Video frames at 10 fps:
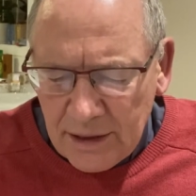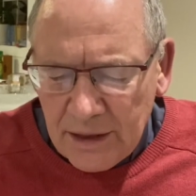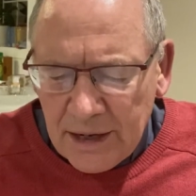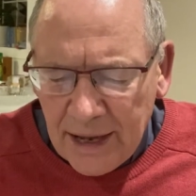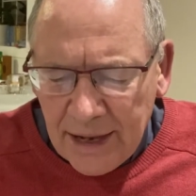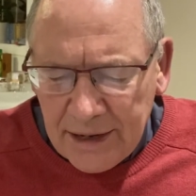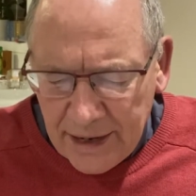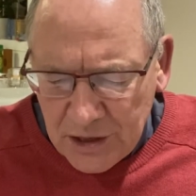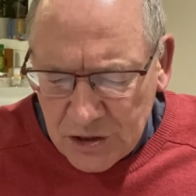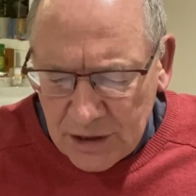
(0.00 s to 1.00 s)
that our
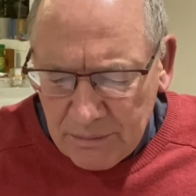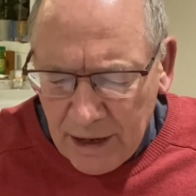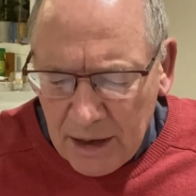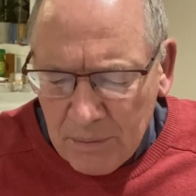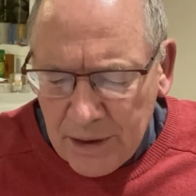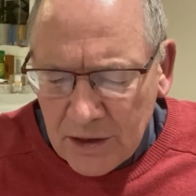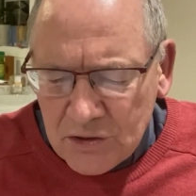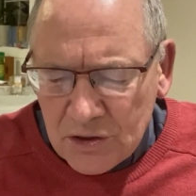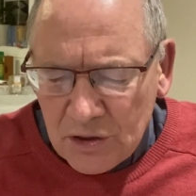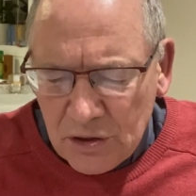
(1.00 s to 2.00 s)
nation may be a
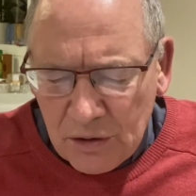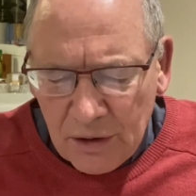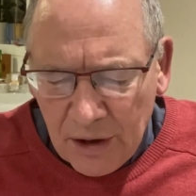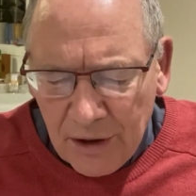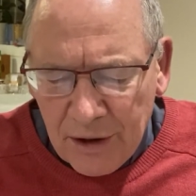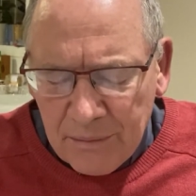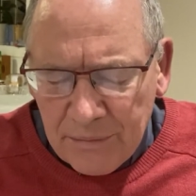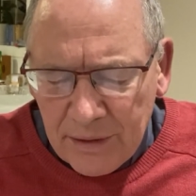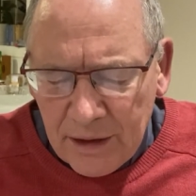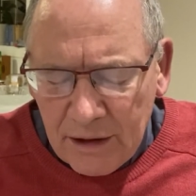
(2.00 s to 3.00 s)
secure home
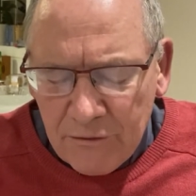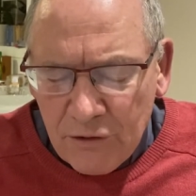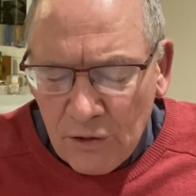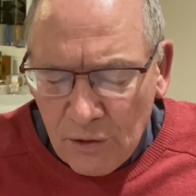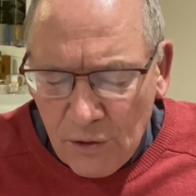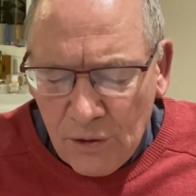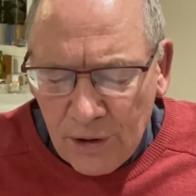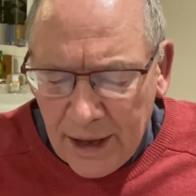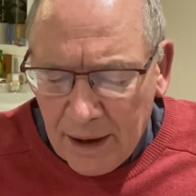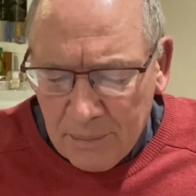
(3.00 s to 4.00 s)
for
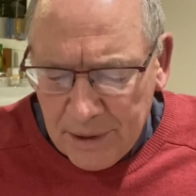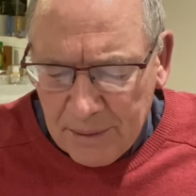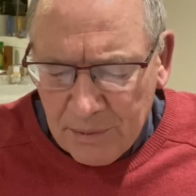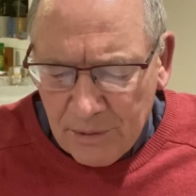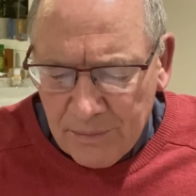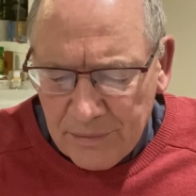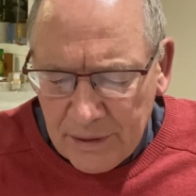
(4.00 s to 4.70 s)
all our people.